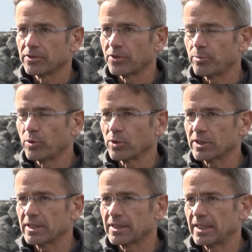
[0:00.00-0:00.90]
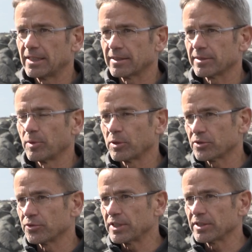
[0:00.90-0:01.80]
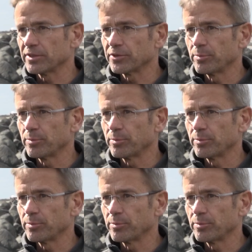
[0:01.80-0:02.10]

reported in its most recent